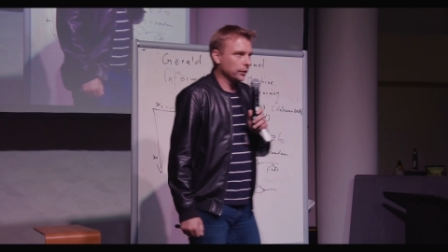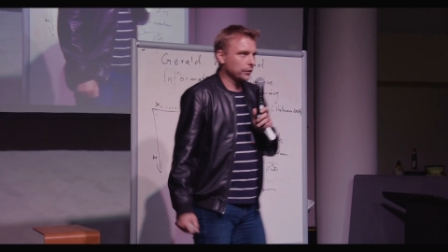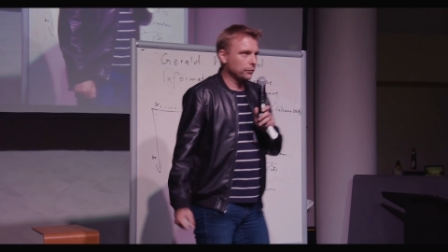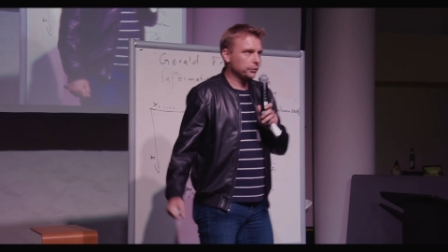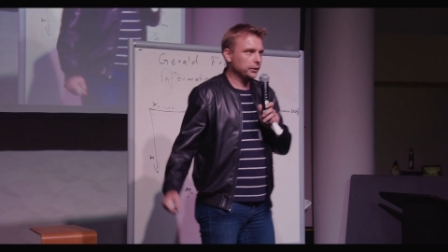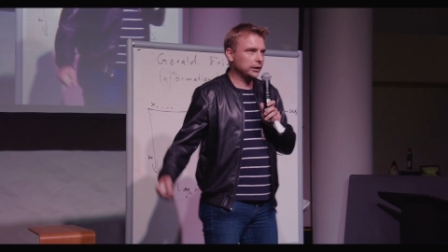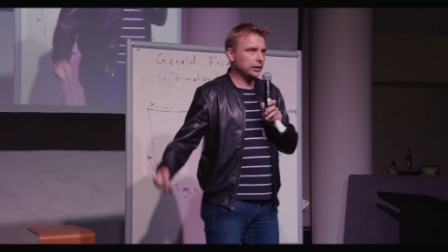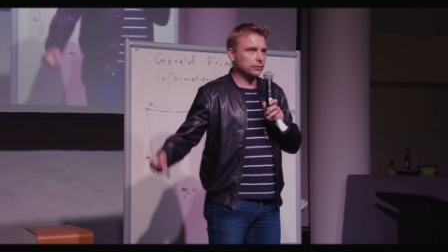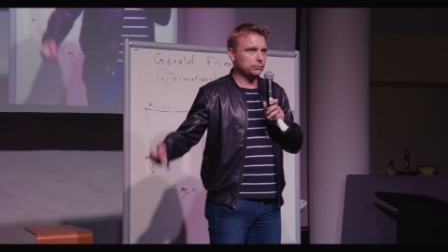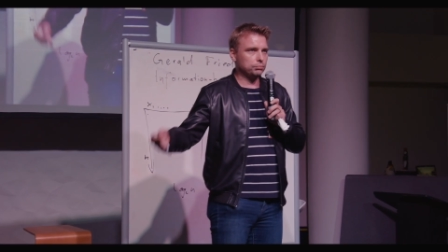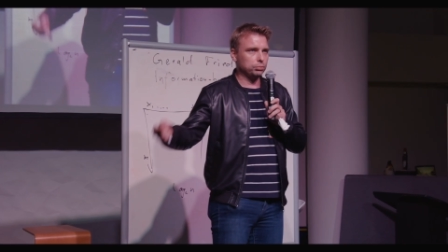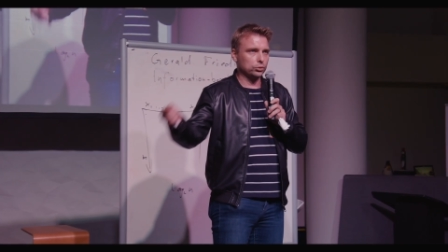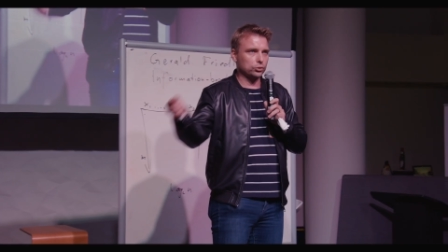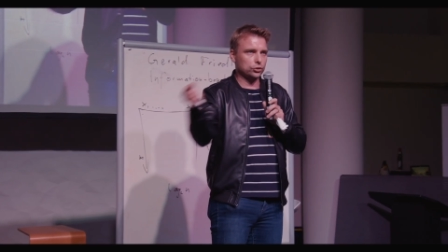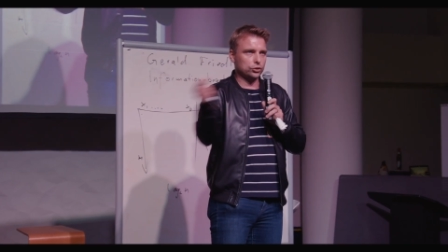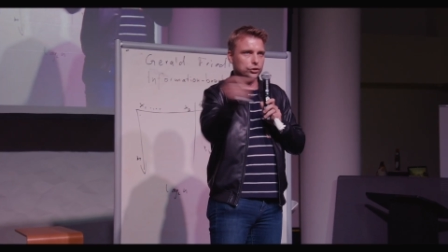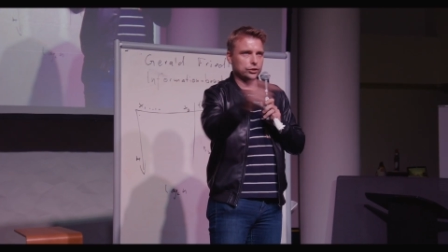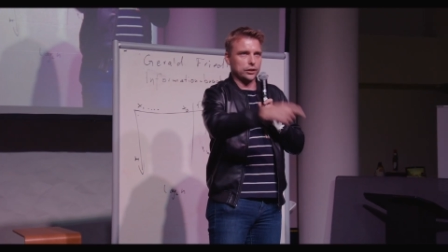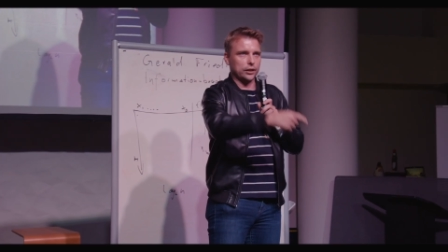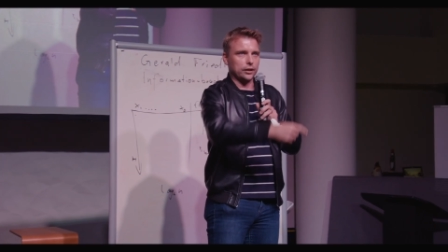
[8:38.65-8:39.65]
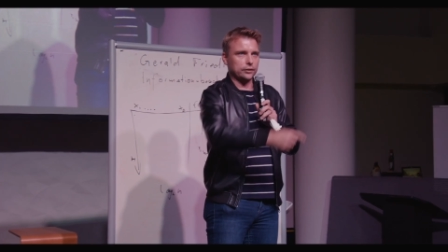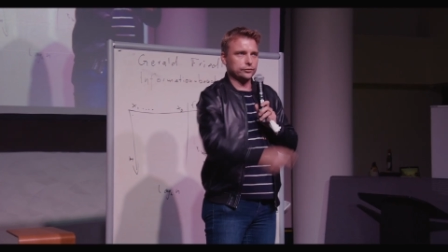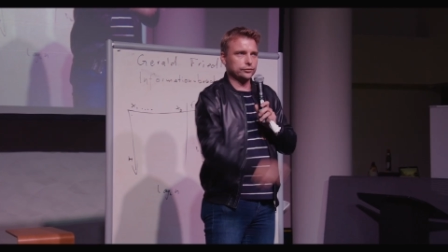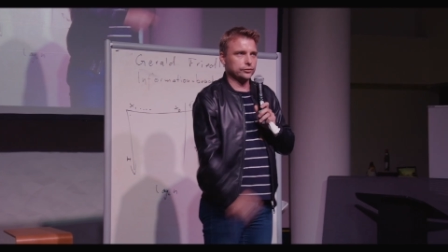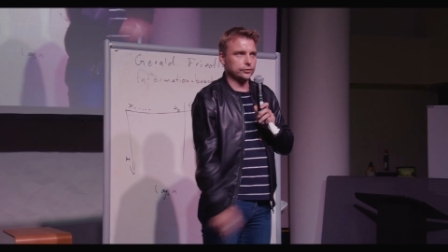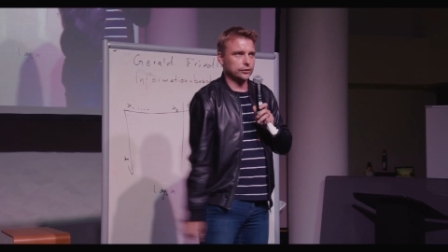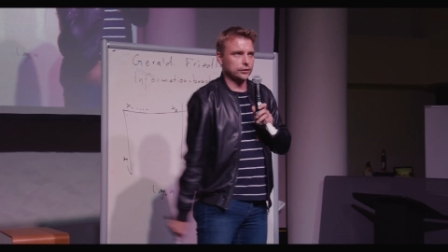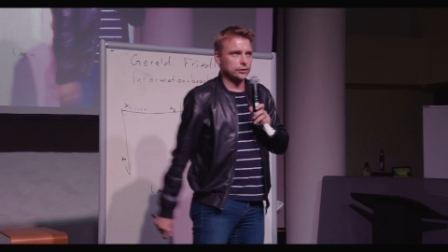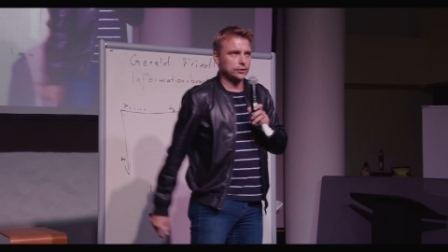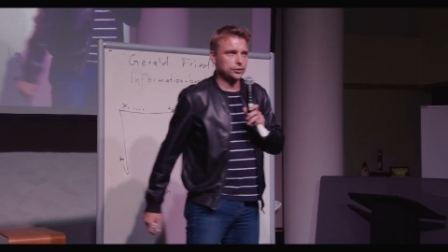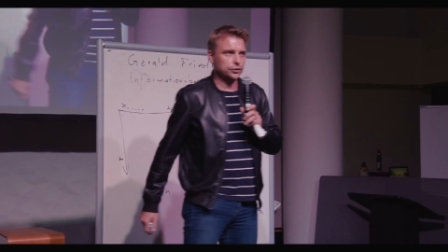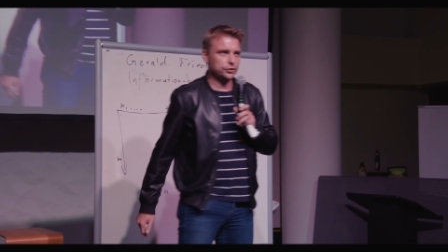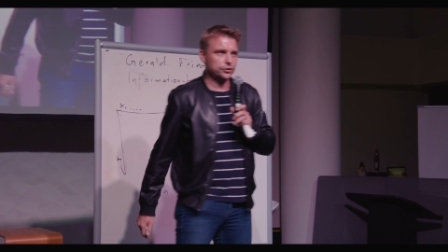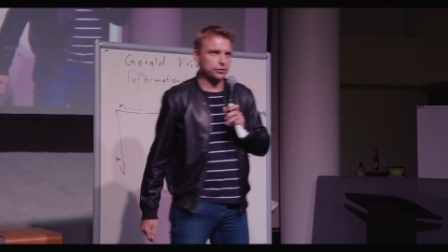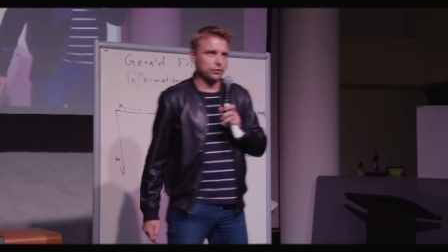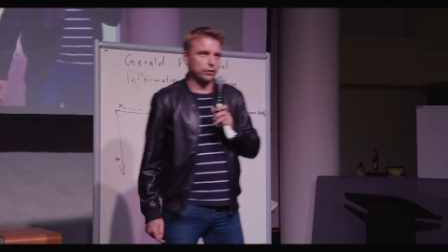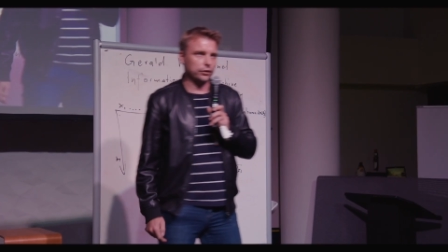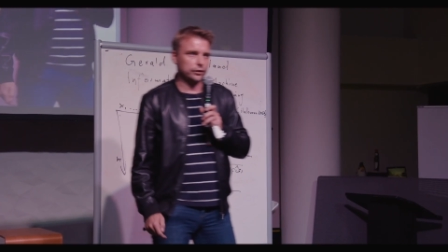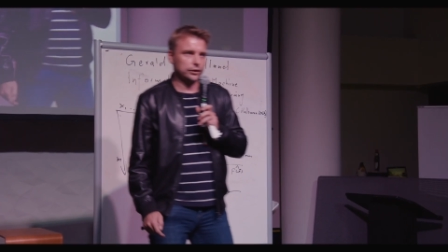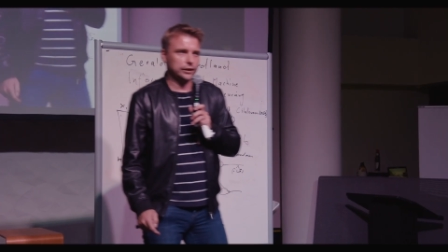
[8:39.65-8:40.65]
we can push stuff just
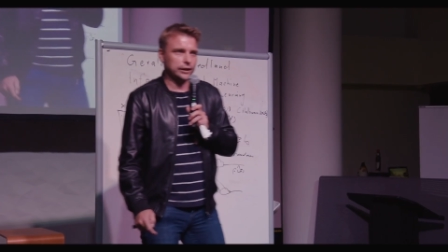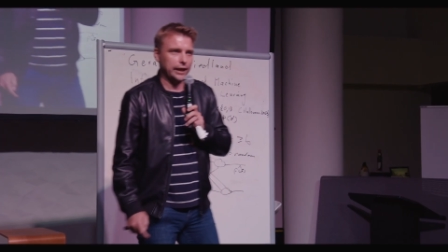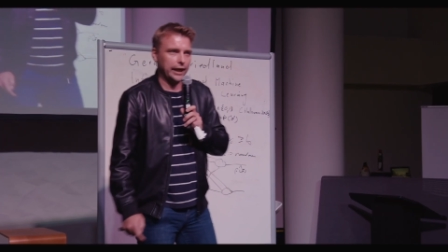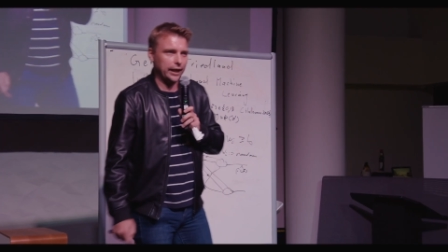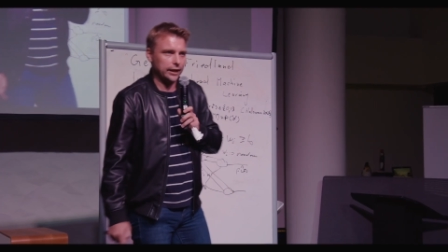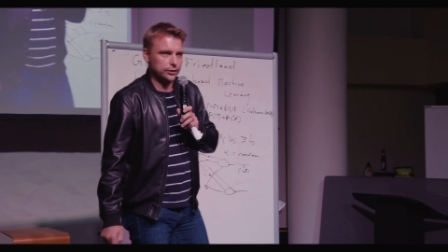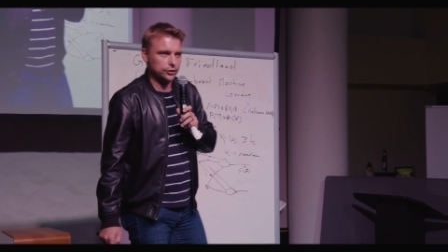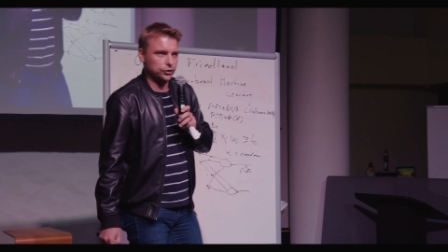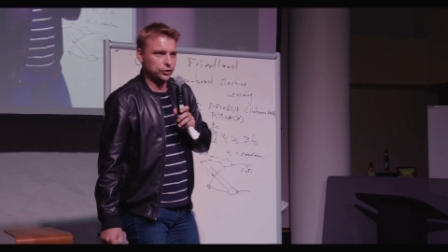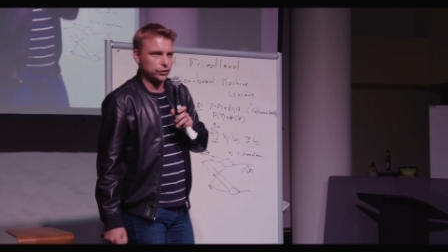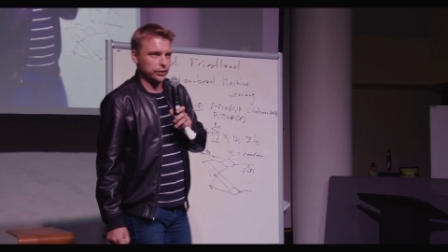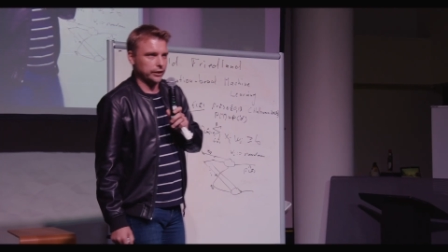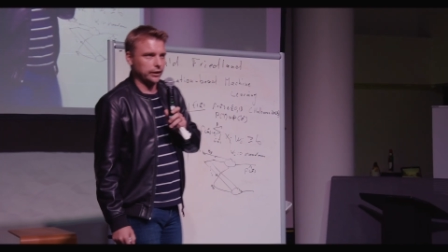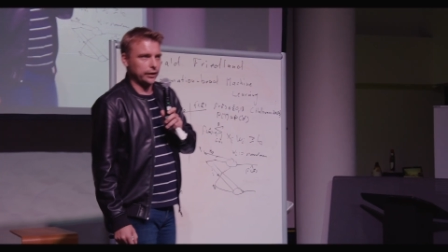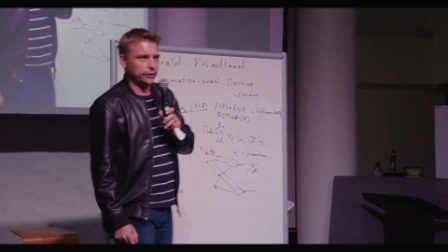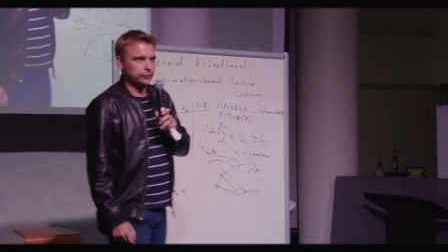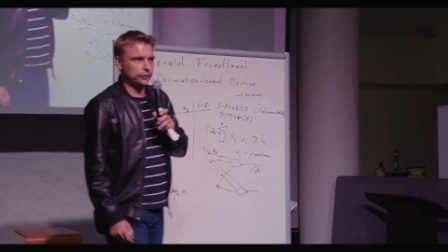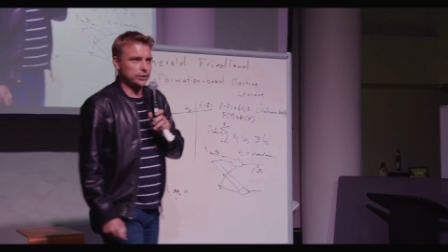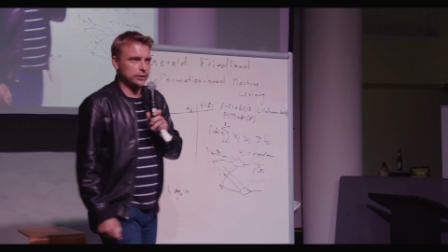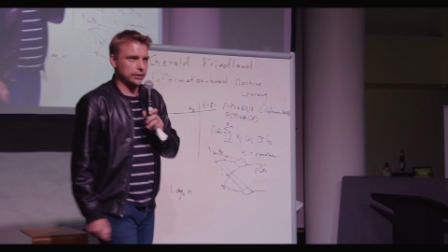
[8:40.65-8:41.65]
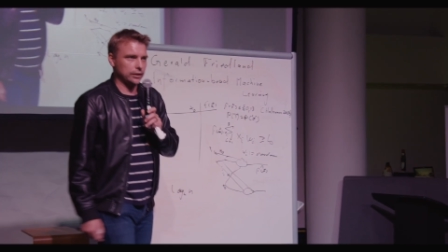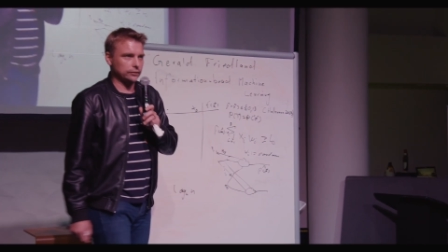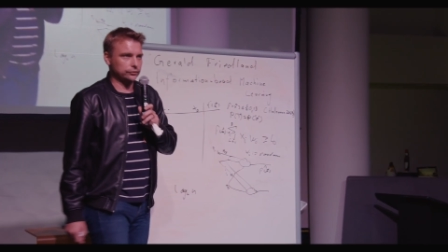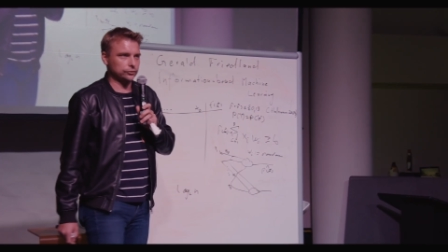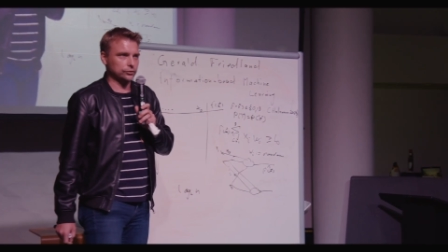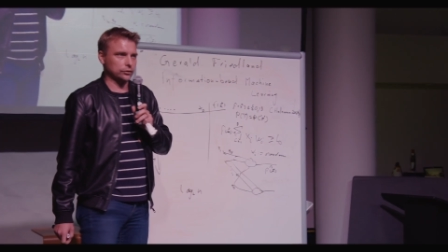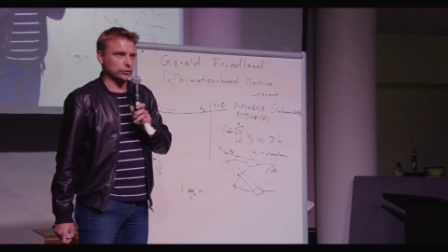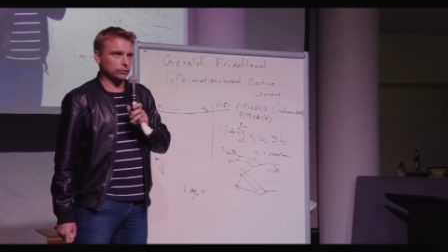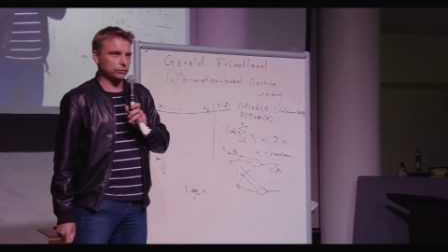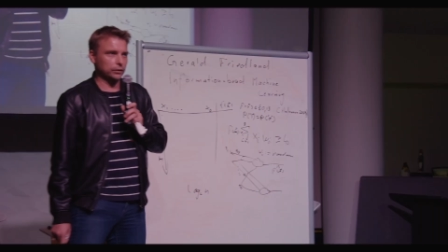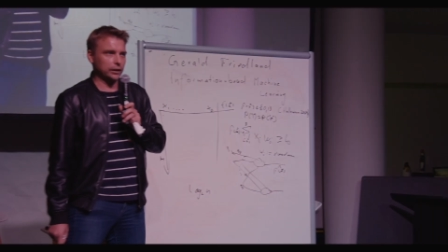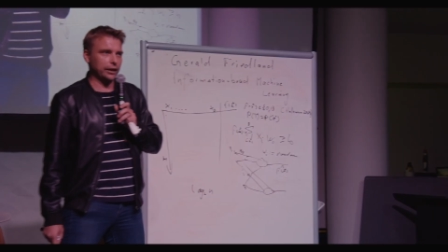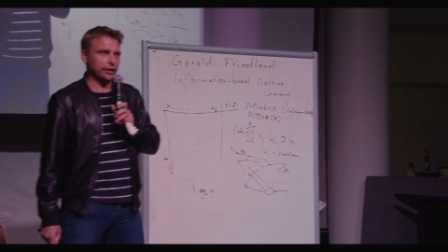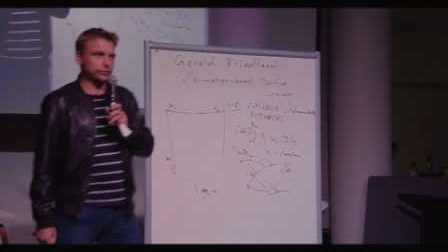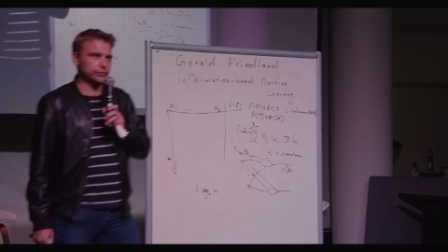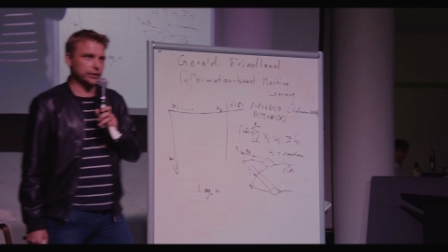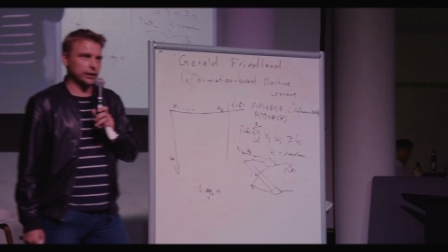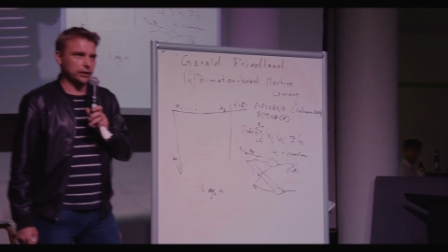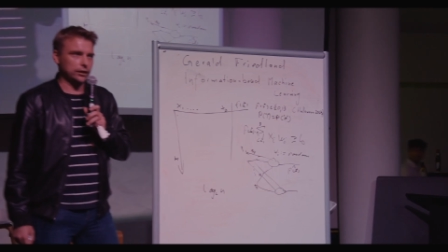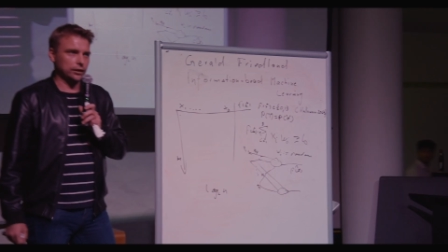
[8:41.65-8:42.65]
on the edge, and every cell phone will have
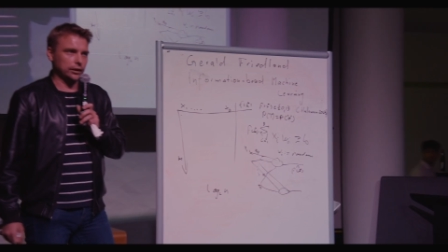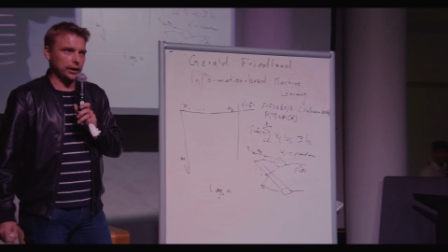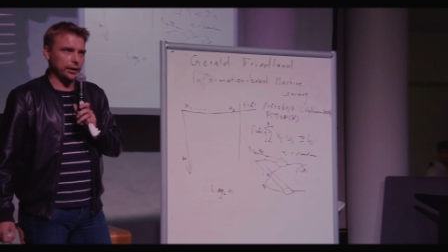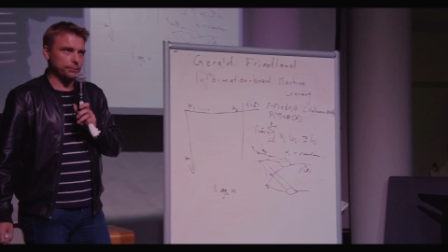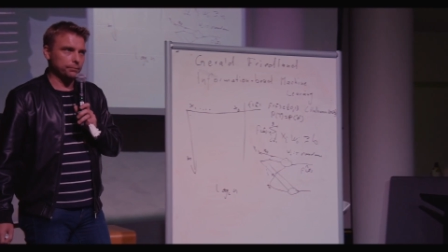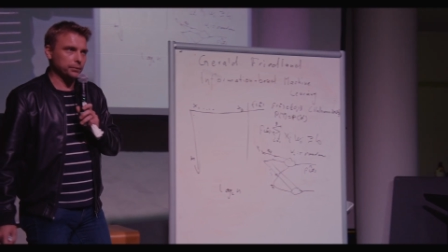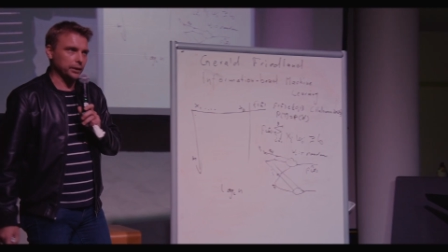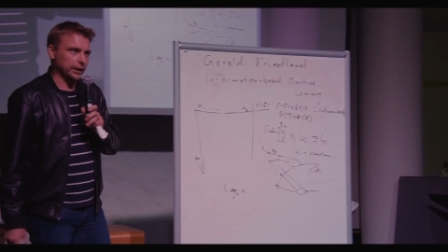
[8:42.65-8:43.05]
an LLM,